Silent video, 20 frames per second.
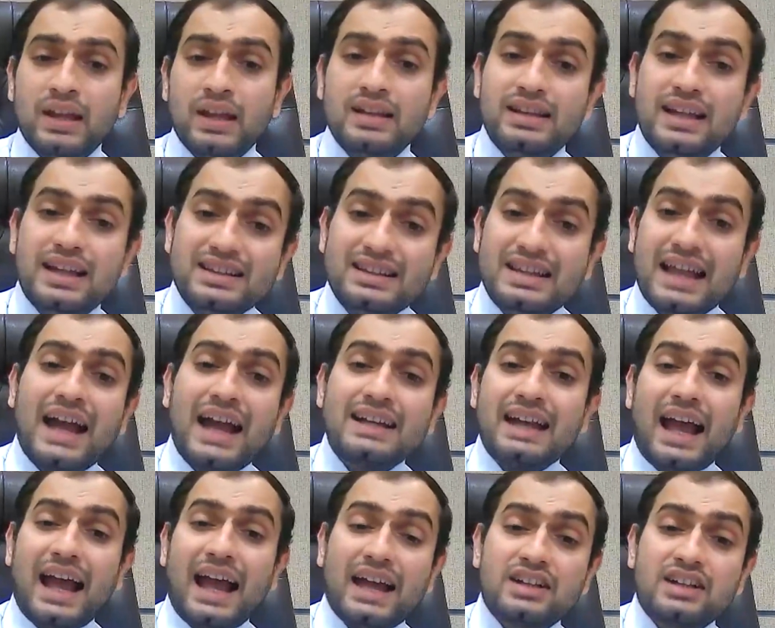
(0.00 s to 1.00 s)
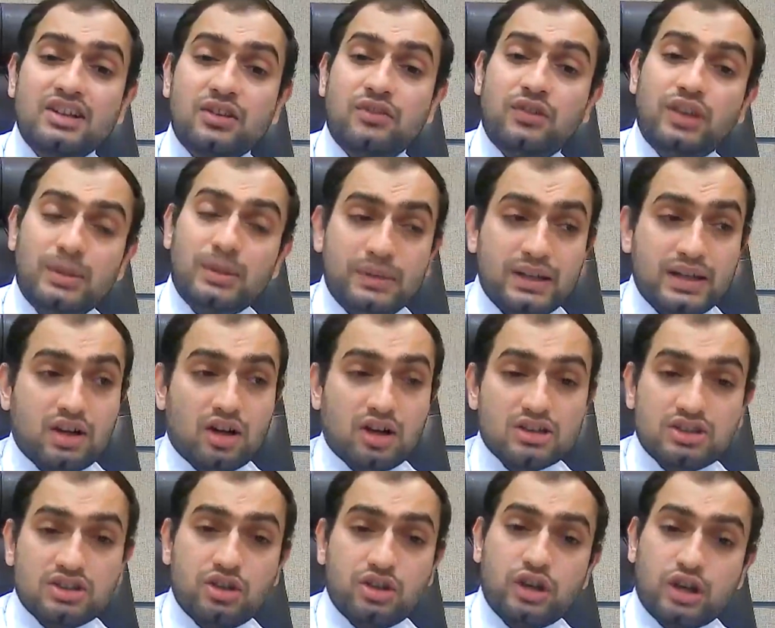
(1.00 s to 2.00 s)
then that act will be
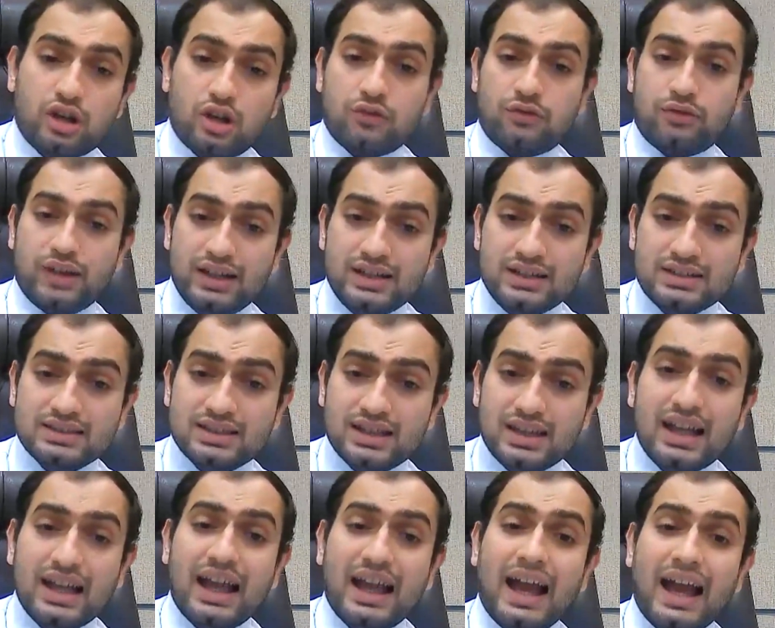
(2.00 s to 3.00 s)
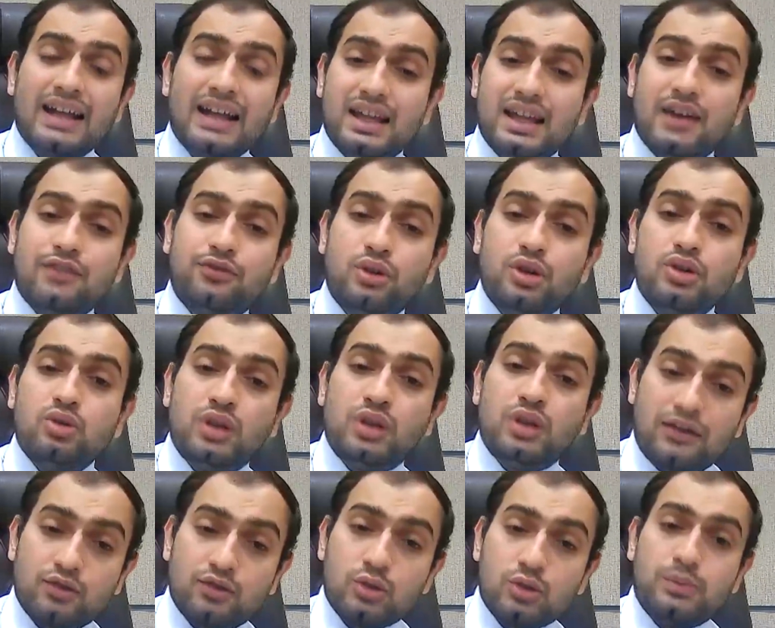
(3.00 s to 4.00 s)
considered an offense, and therefore you will
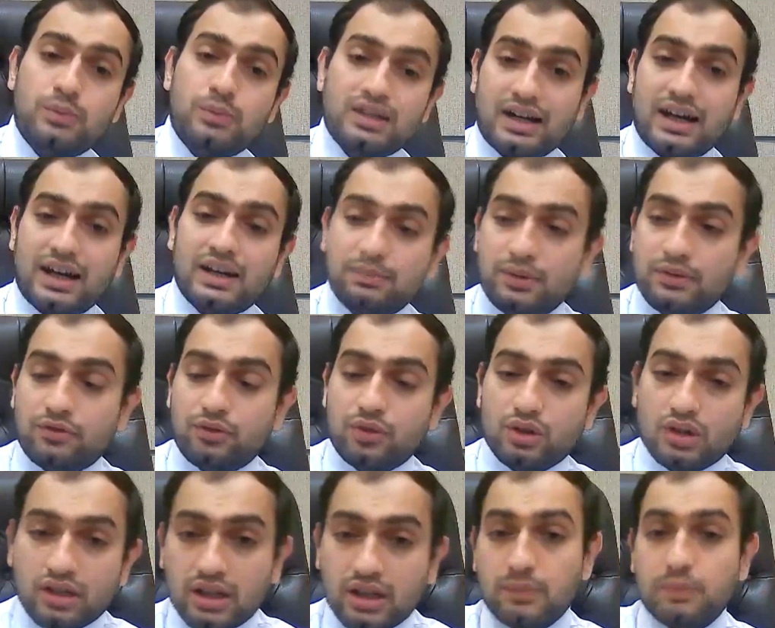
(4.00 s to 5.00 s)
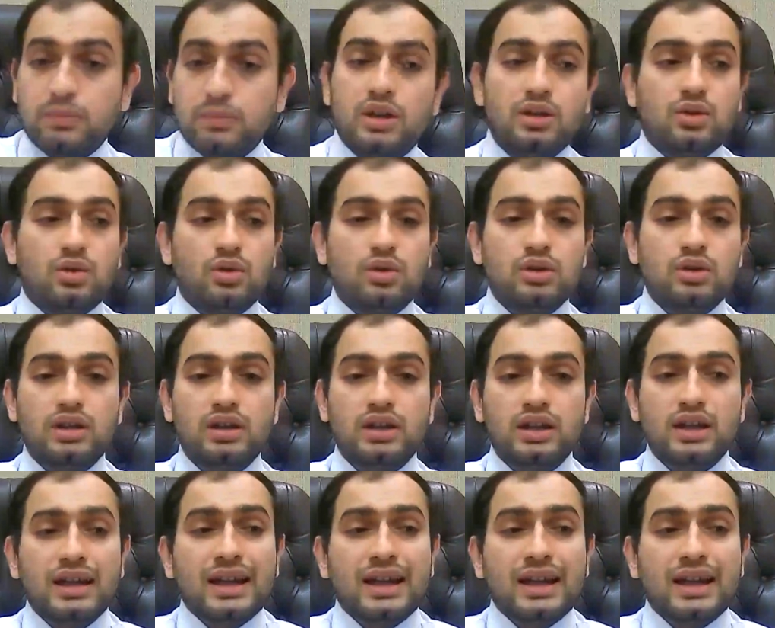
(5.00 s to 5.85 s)
have to be tried before the criminal court.